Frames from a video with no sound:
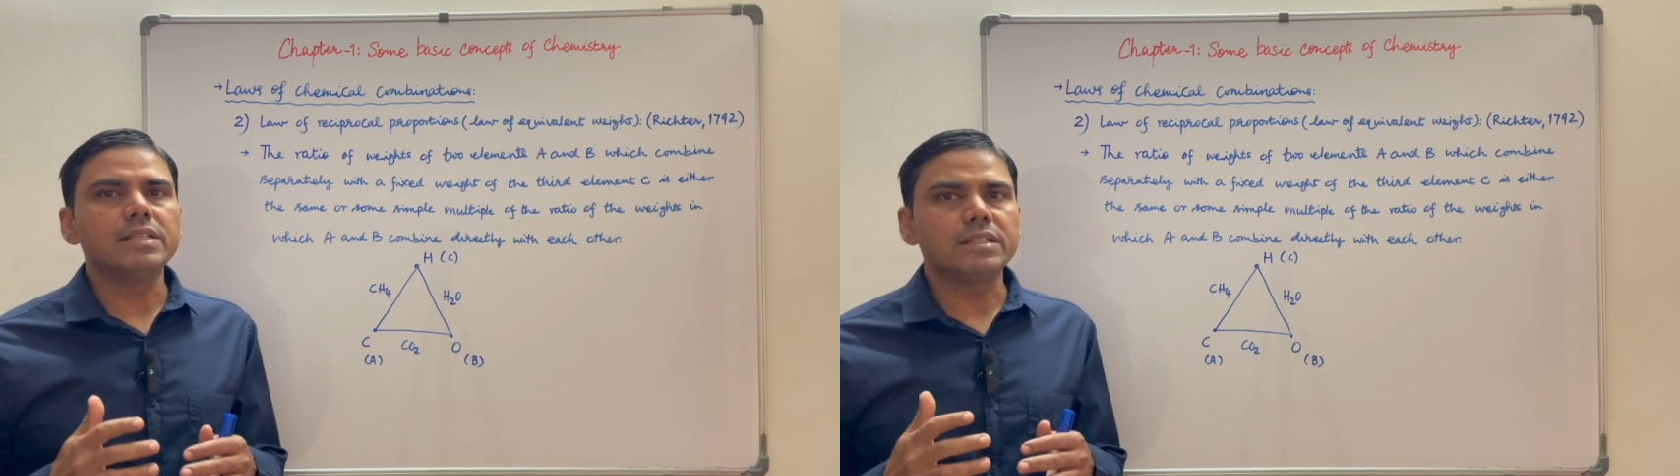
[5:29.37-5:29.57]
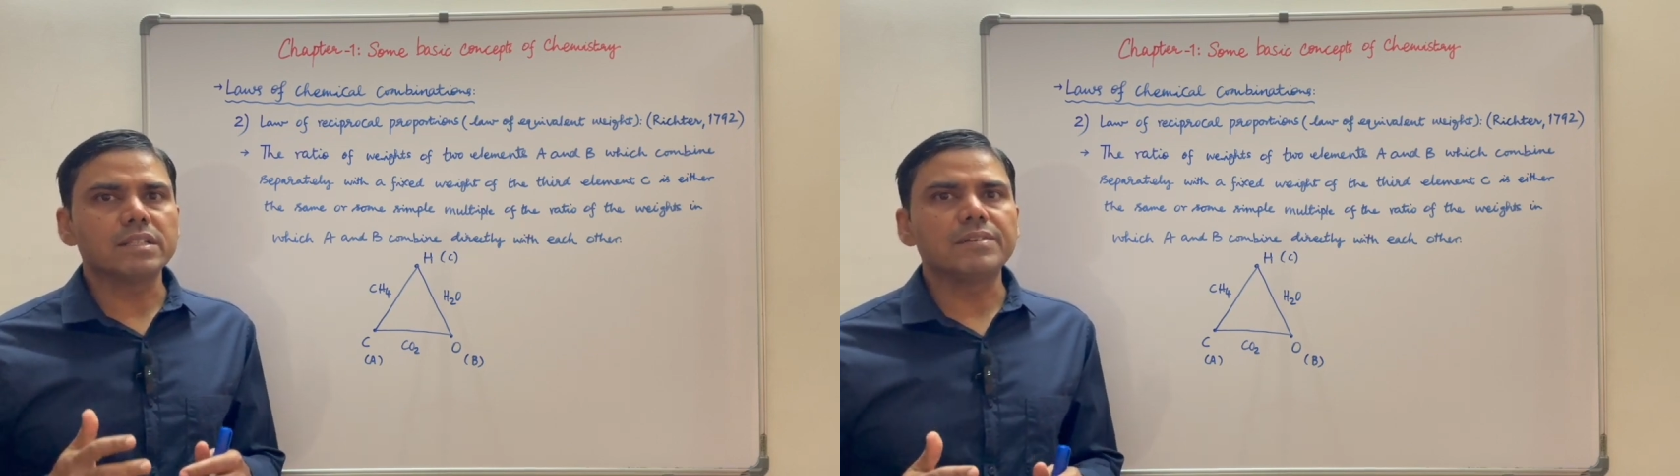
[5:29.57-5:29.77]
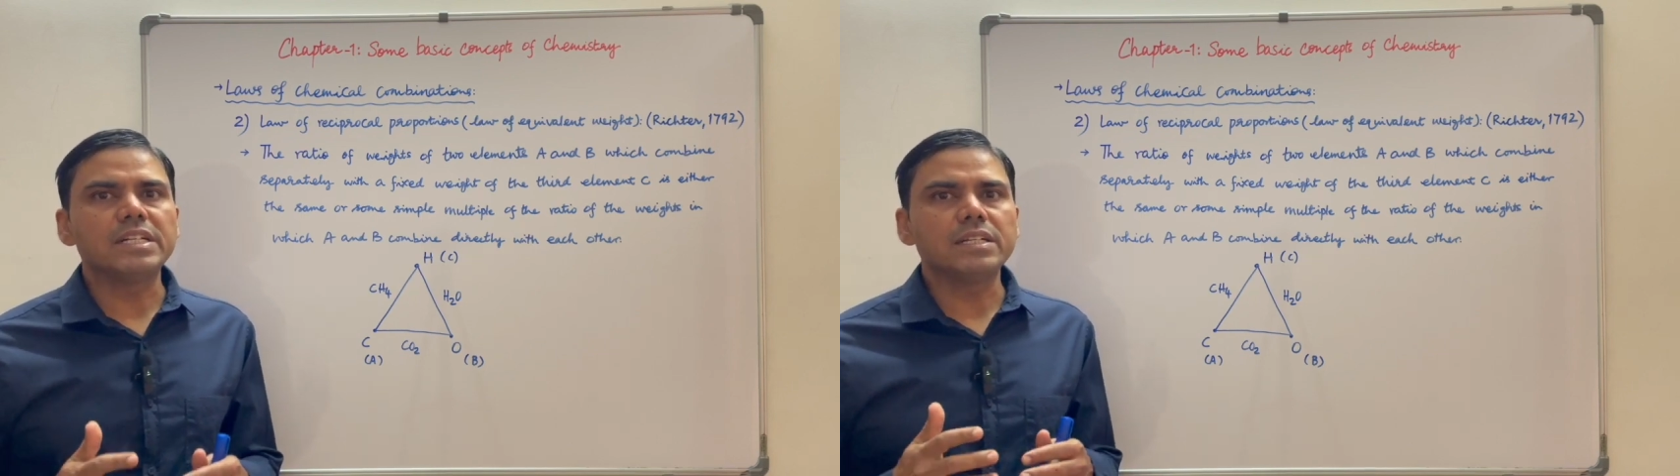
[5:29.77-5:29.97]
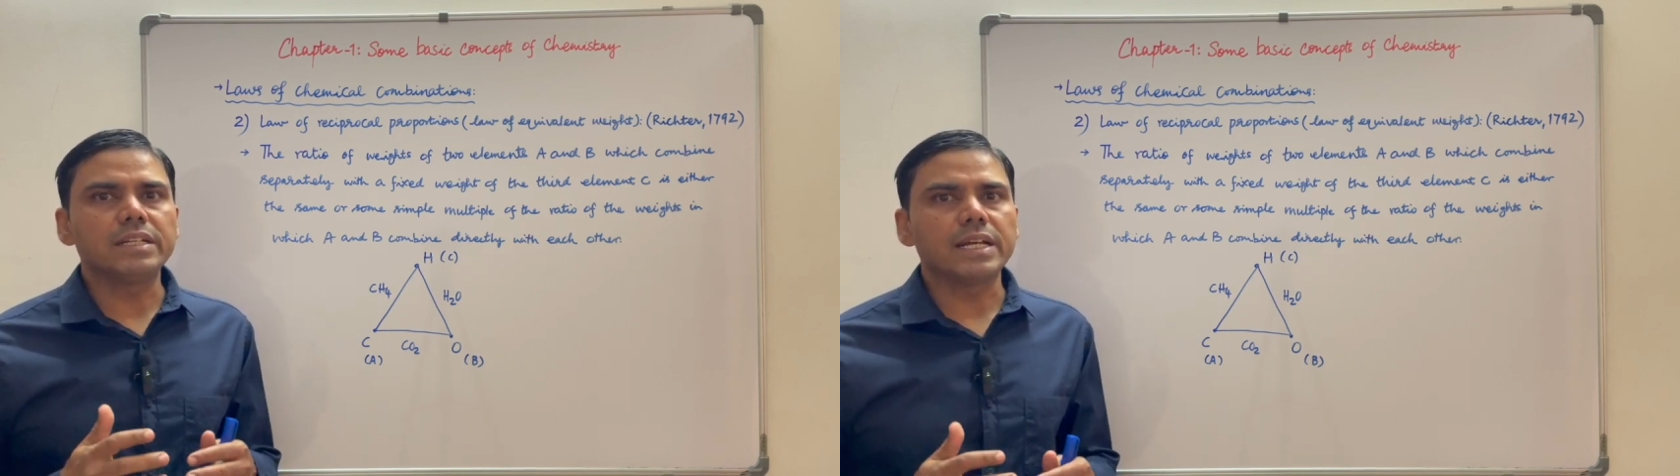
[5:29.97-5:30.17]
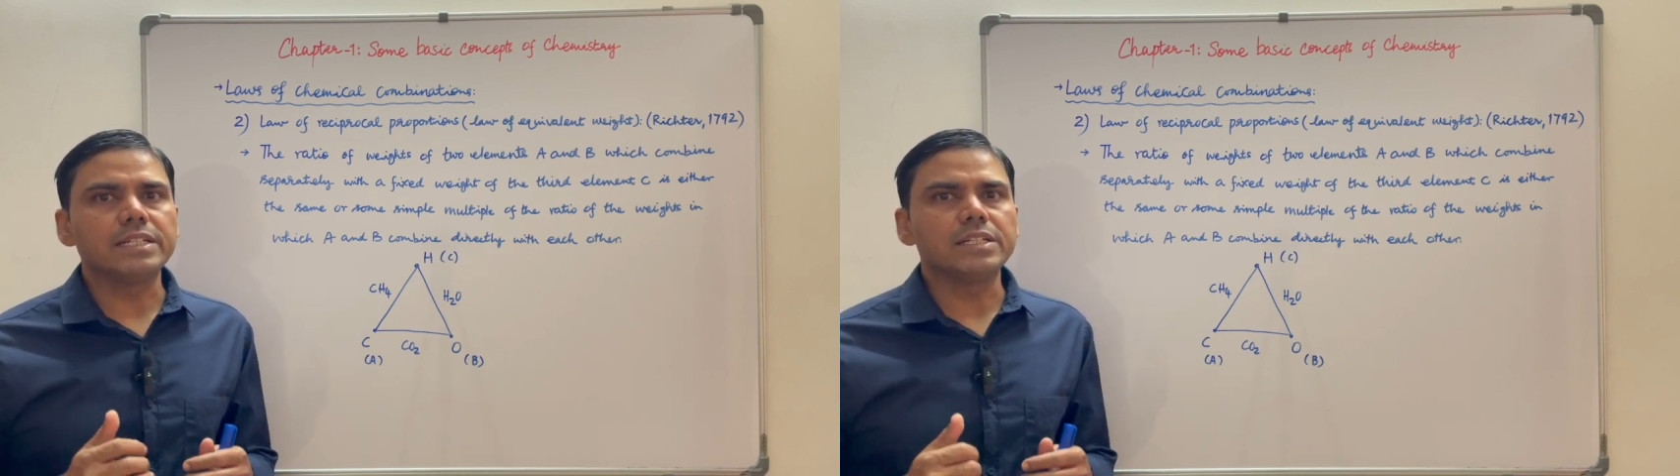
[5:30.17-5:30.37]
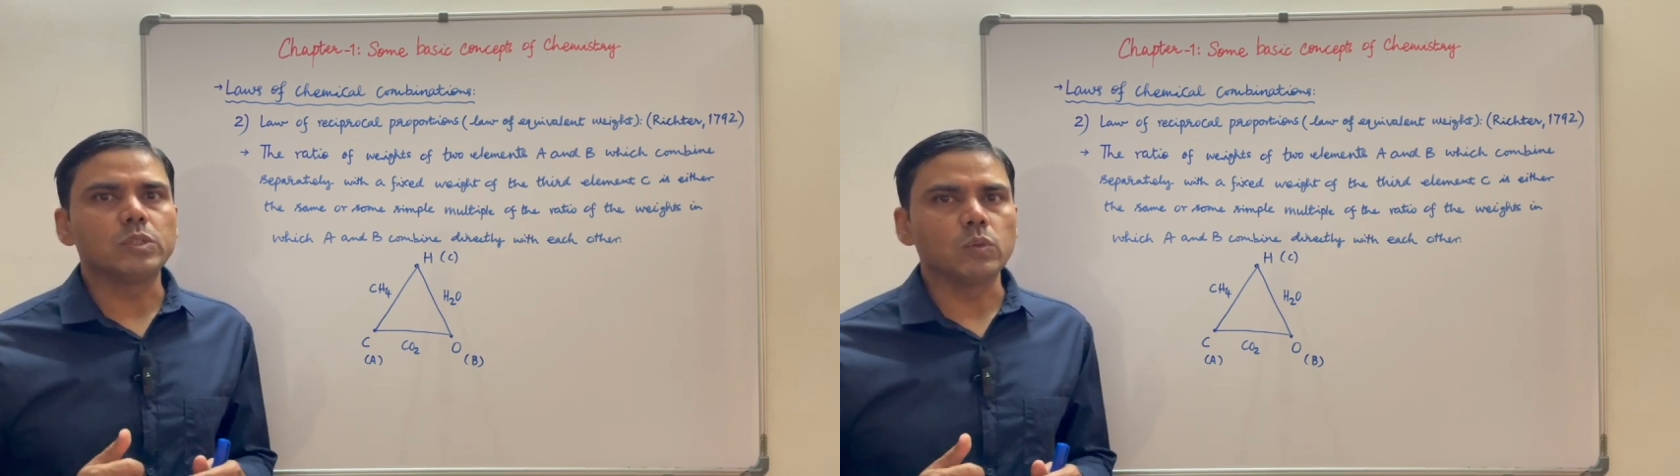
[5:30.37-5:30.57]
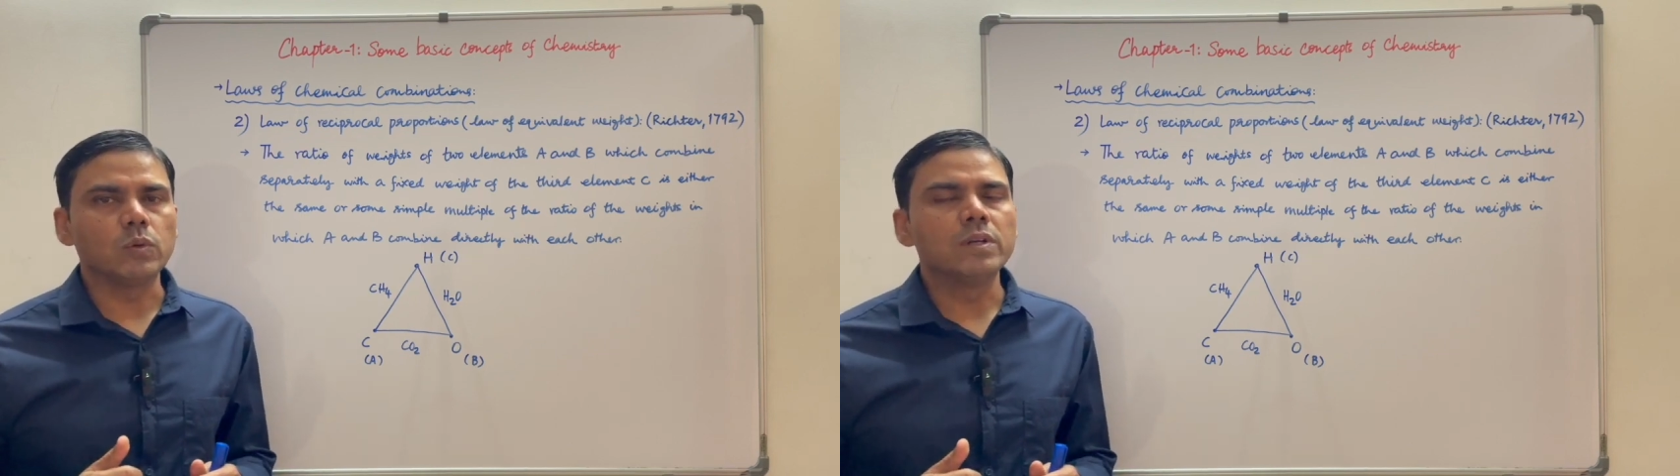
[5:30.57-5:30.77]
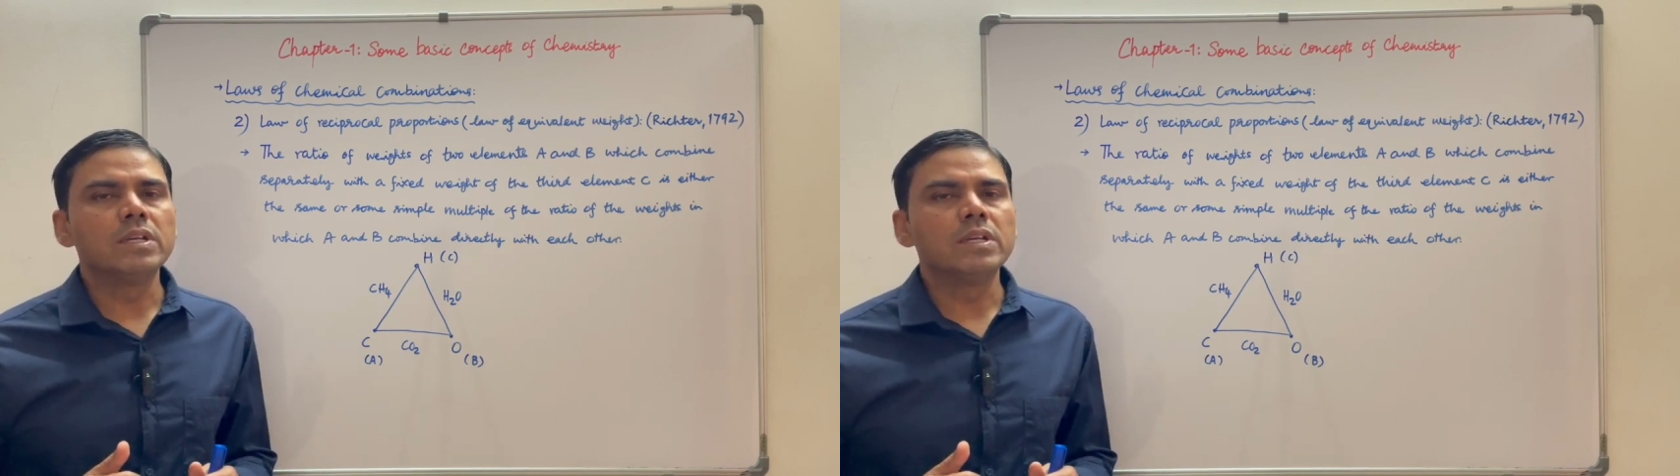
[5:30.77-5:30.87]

in 1792.